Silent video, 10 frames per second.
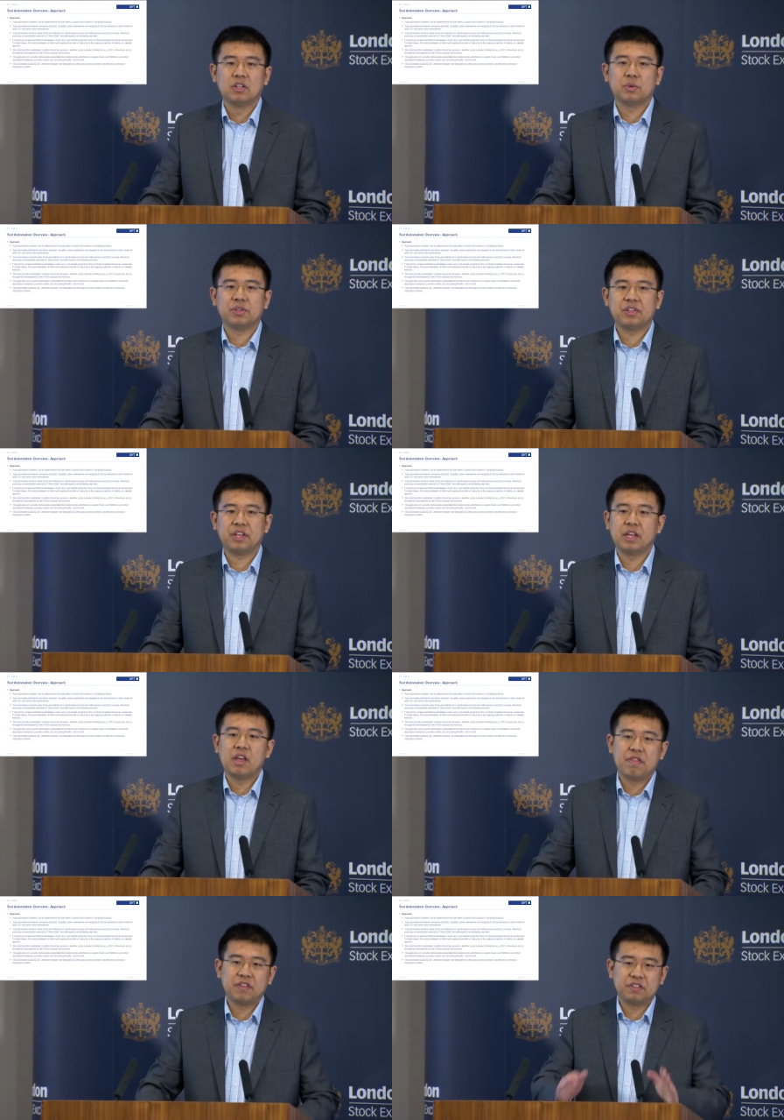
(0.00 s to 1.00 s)
So we see
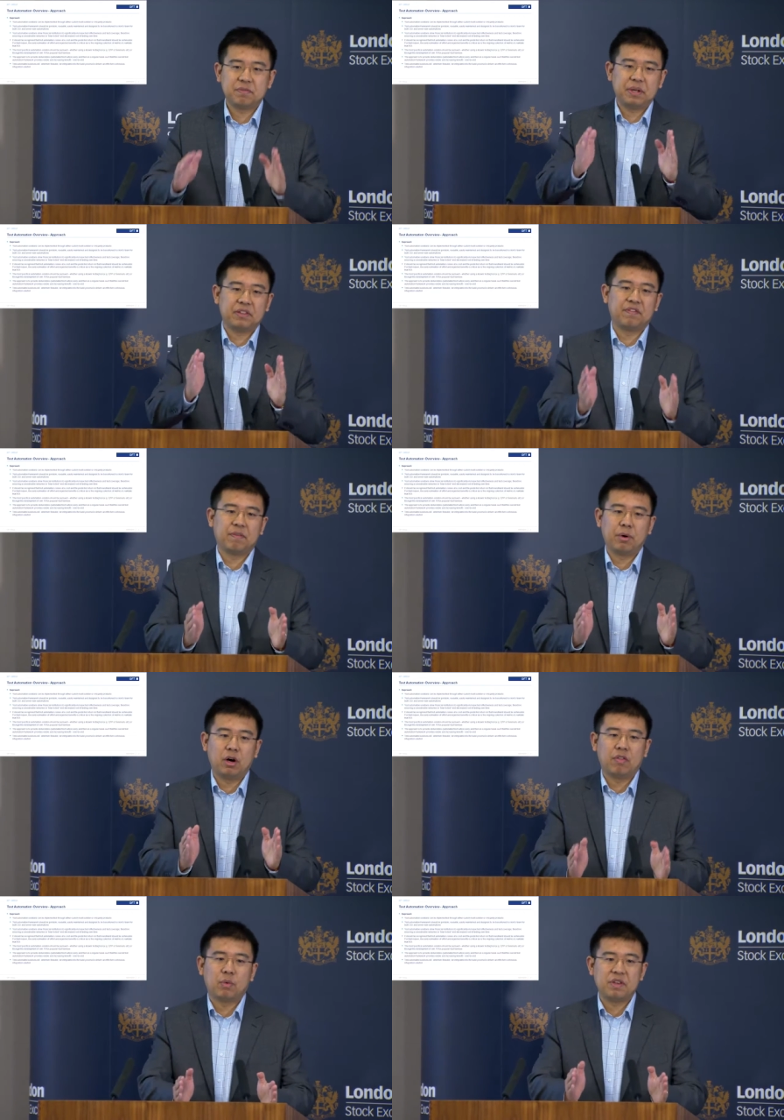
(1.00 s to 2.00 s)
this is a bit of a
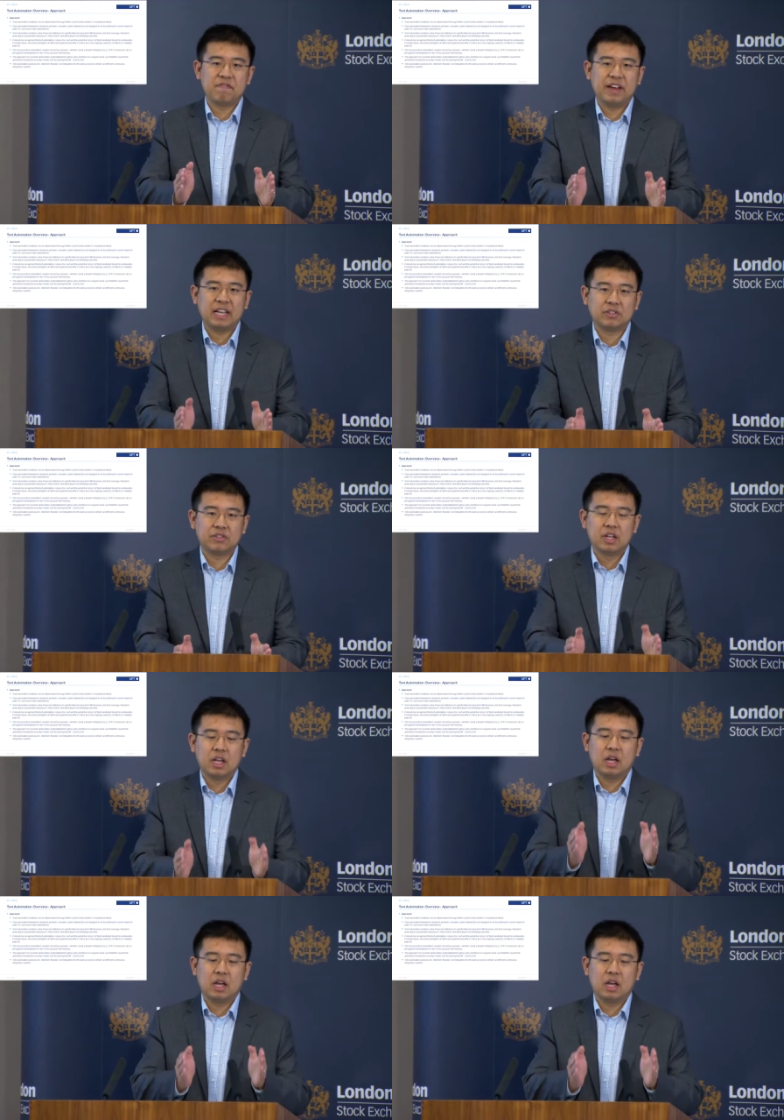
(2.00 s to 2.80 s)
pot that we invest,